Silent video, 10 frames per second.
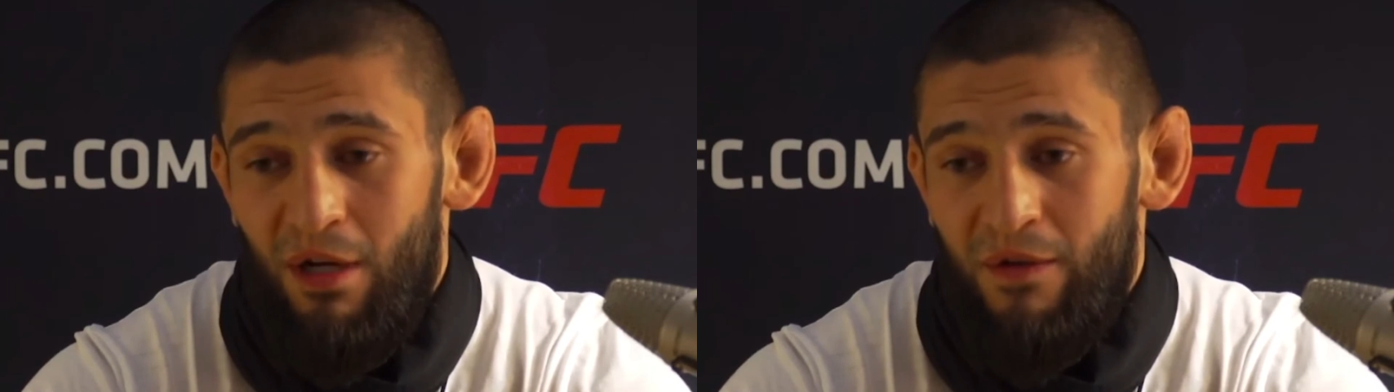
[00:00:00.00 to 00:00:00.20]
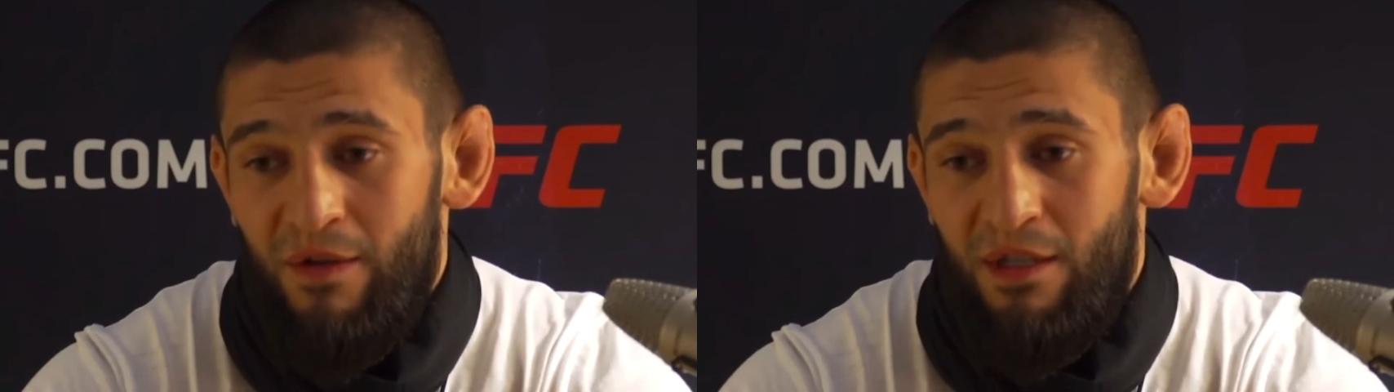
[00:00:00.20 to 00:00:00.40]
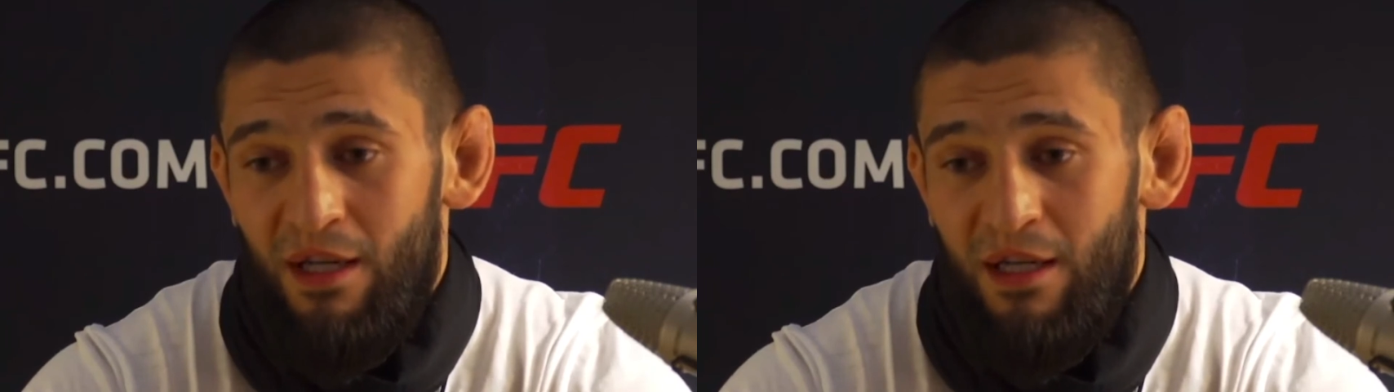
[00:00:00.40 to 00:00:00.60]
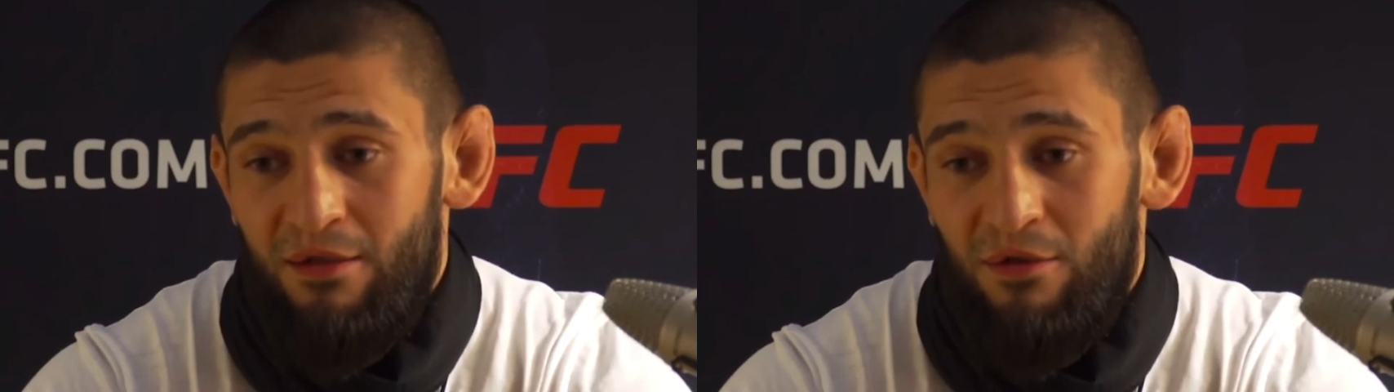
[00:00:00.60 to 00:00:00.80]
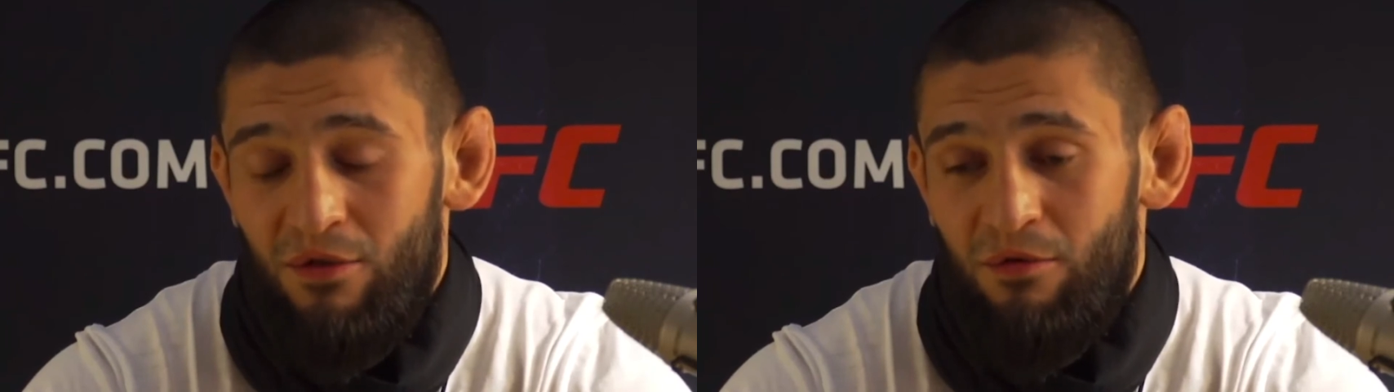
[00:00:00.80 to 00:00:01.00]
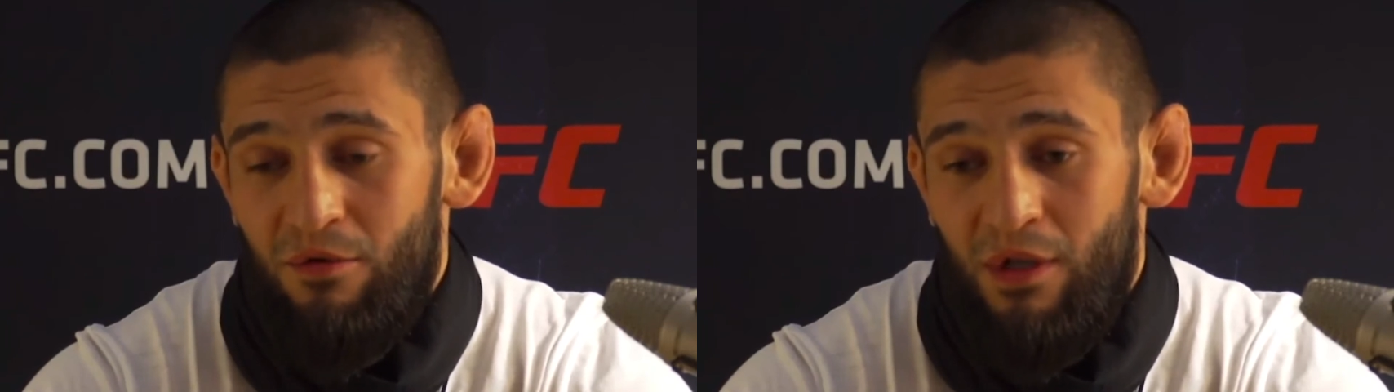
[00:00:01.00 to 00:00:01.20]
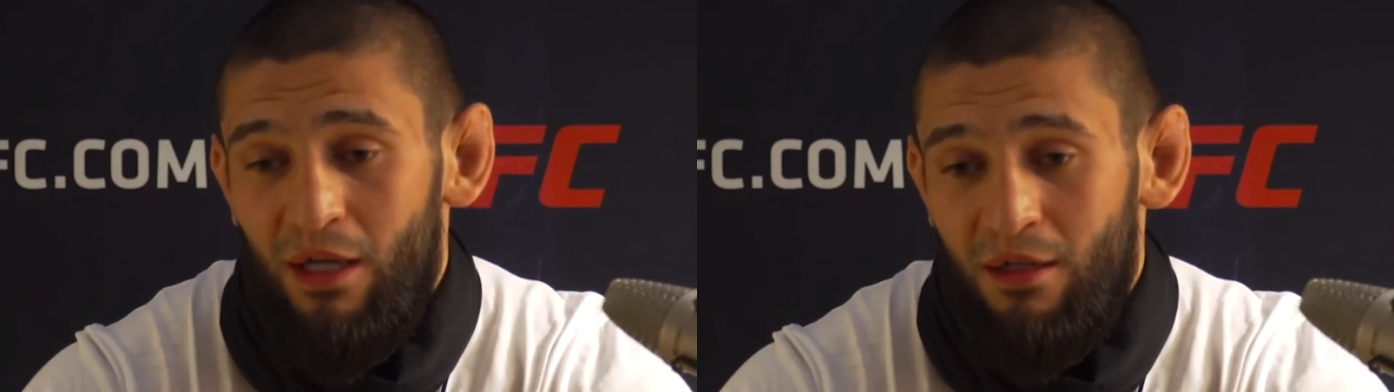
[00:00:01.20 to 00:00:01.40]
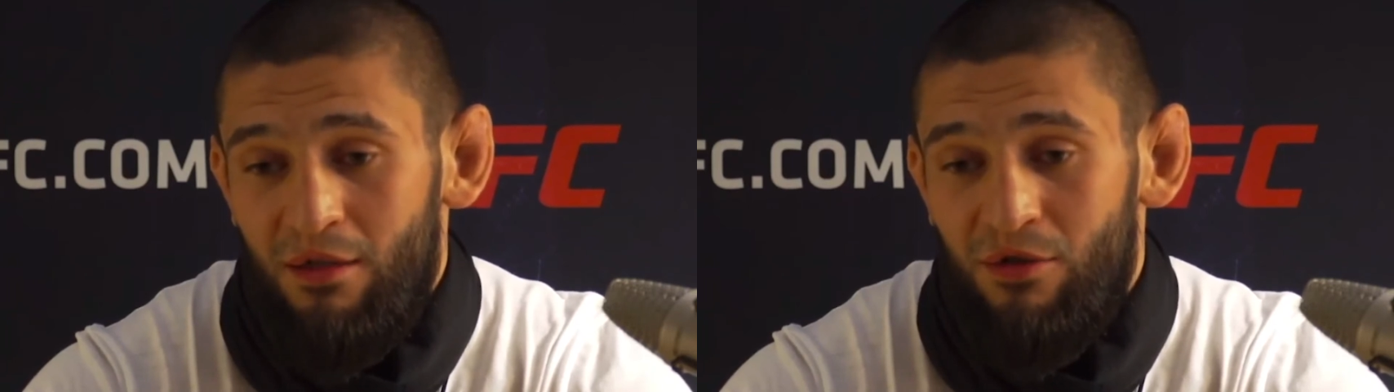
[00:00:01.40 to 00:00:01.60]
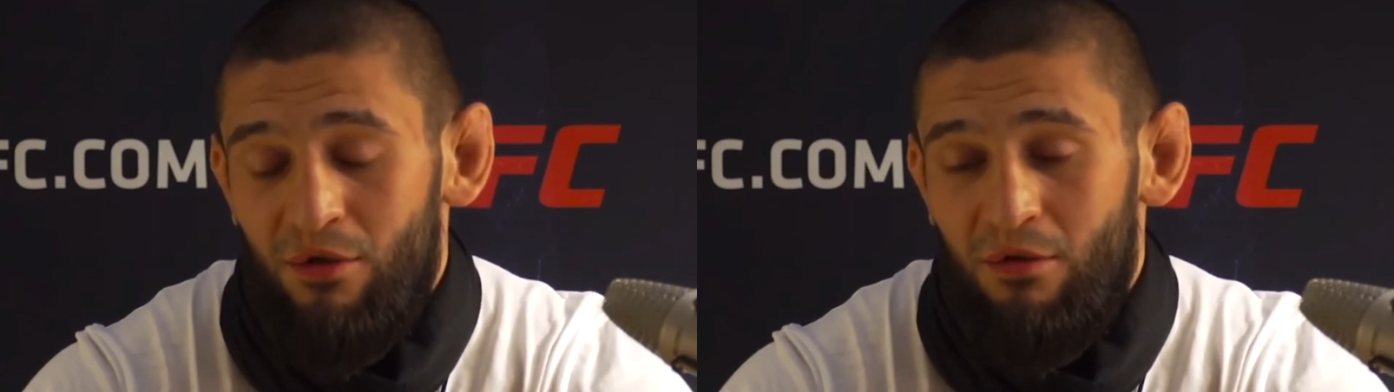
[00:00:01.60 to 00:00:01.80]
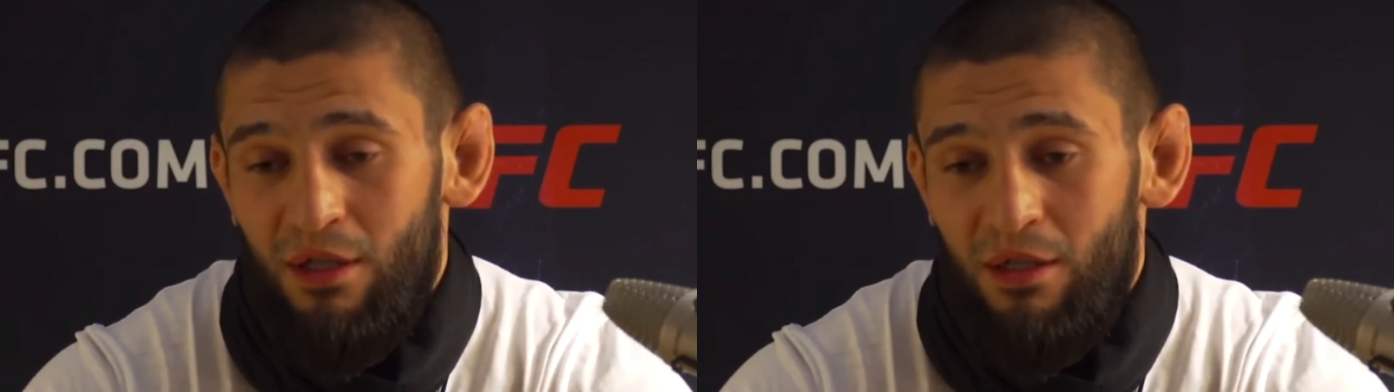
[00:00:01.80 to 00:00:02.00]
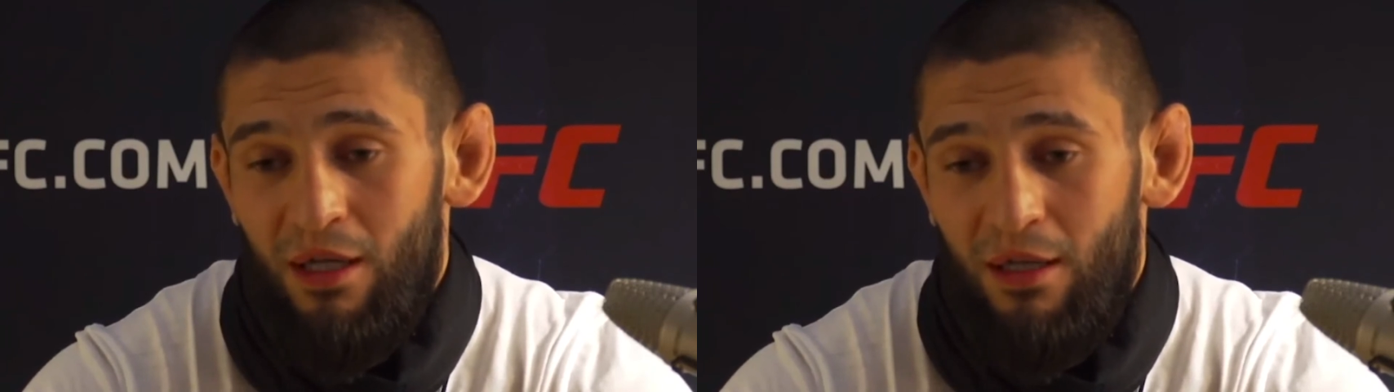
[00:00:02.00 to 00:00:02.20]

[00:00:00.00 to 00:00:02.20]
But this guy's not was like joking,